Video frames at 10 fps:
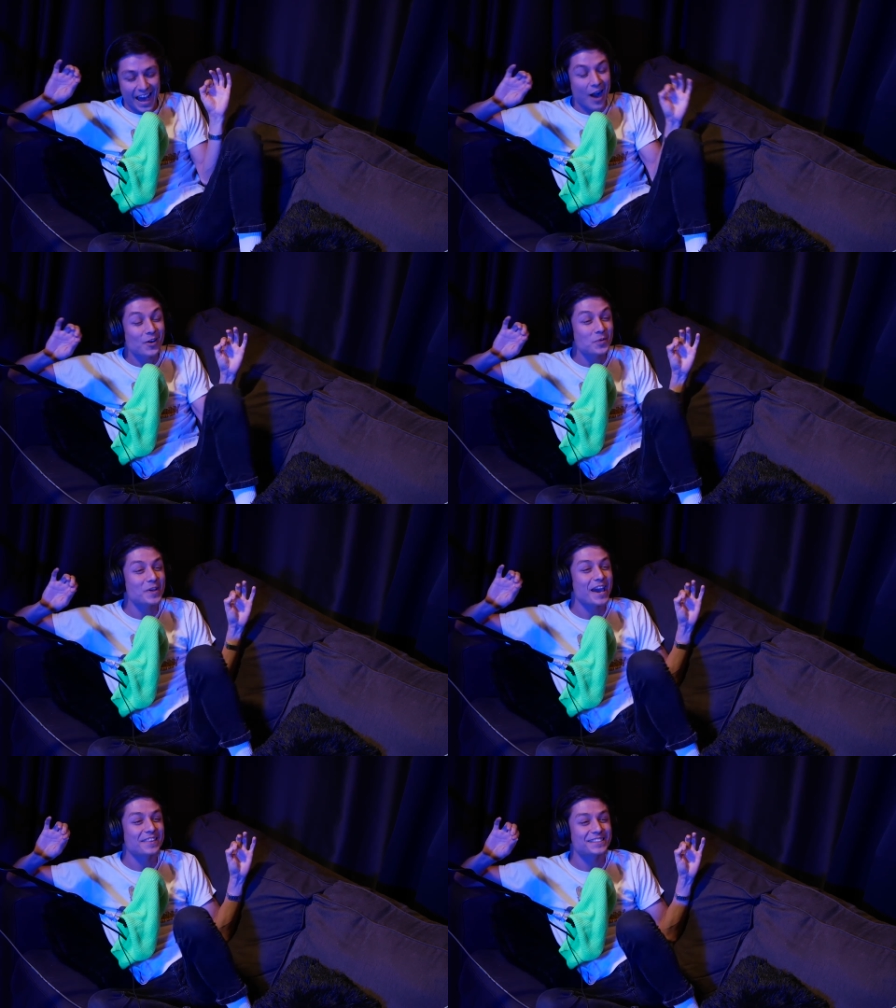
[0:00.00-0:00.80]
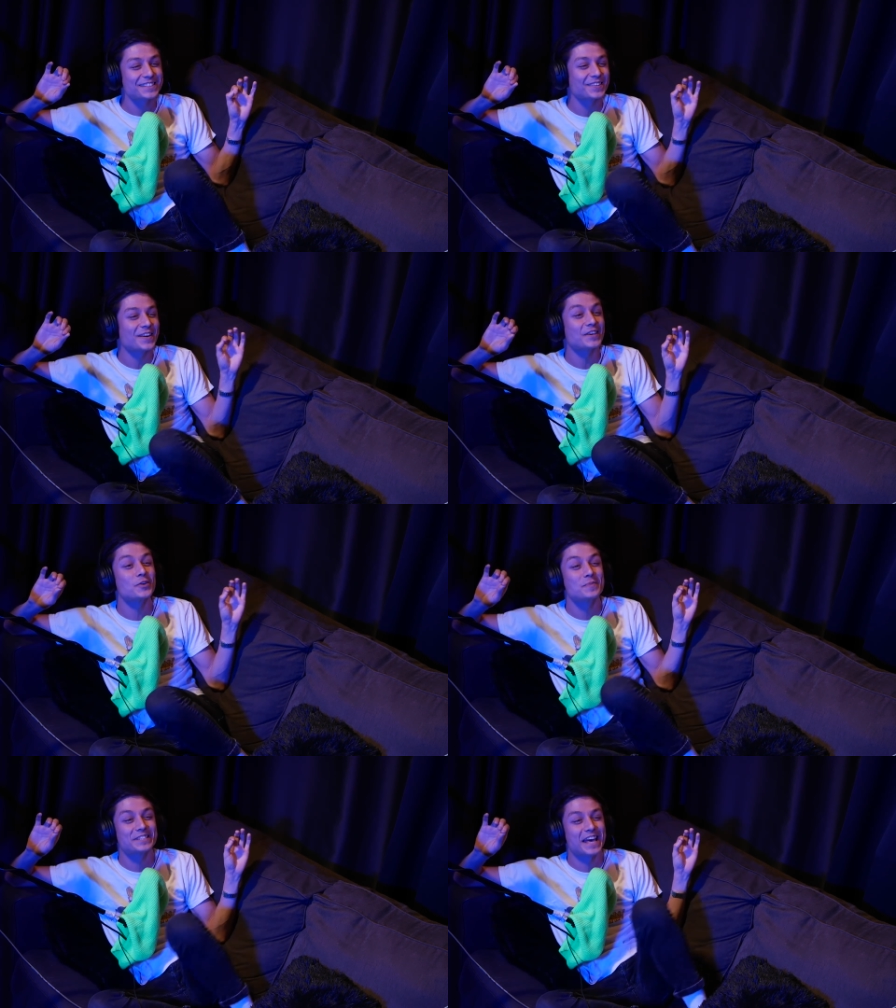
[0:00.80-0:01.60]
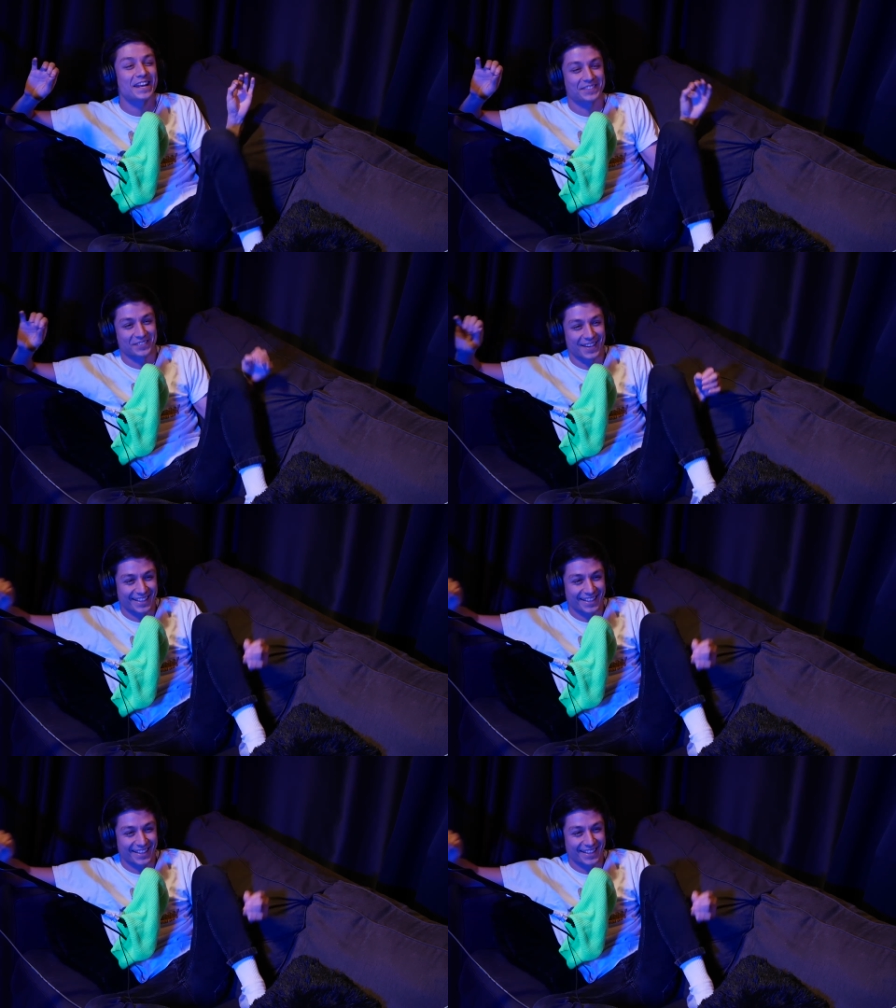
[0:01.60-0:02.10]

how could we end this in a way you'd be satisfied?